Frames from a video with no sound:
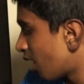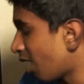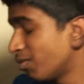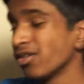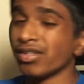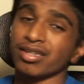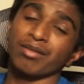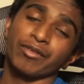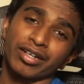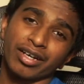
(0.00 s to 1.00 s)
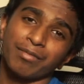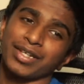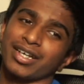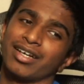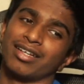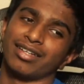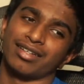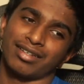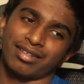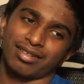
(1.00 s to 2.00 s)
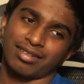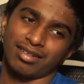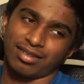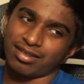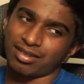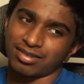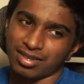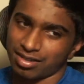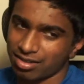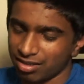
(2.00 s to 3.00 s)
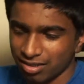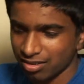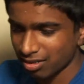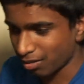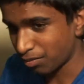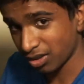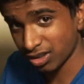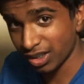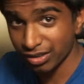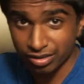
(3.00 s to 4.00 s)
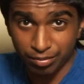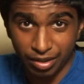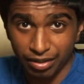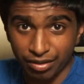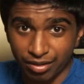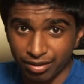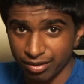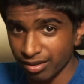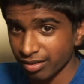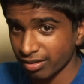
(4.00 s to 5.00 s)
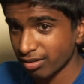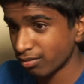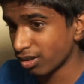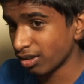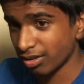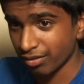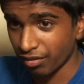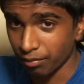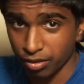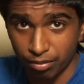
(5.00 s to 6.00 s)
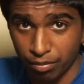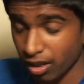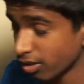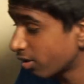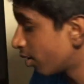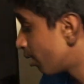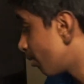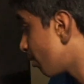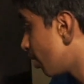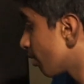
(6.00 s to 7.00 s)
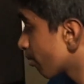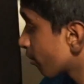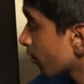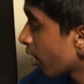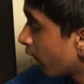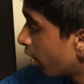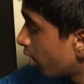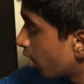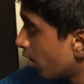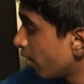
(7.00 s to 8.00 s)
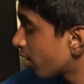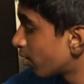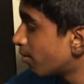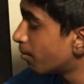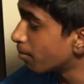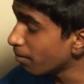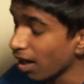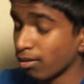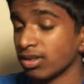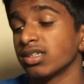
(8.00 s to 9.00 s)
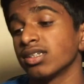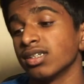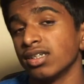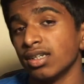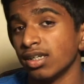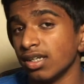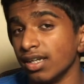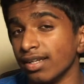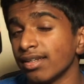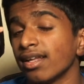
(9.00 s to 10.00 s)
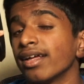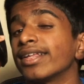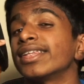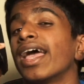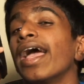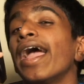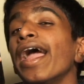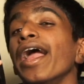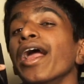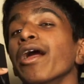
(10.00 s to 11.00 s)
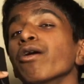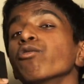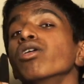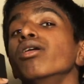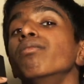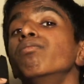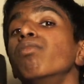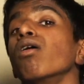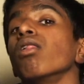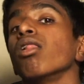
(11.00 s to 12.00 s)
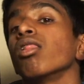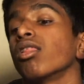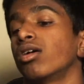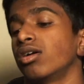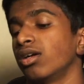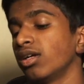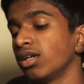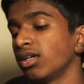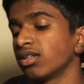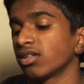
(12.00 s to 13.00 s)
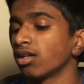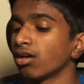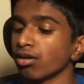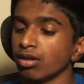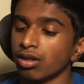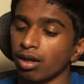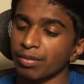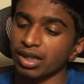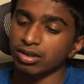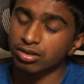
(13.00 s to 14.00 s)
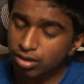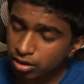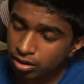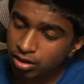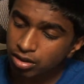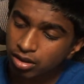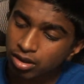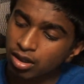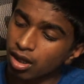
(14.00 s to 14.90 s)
I'm using them right now because it's the testing. I might change them later if I want to buy some, but this mouse is terrible. It's not ergonomic at all.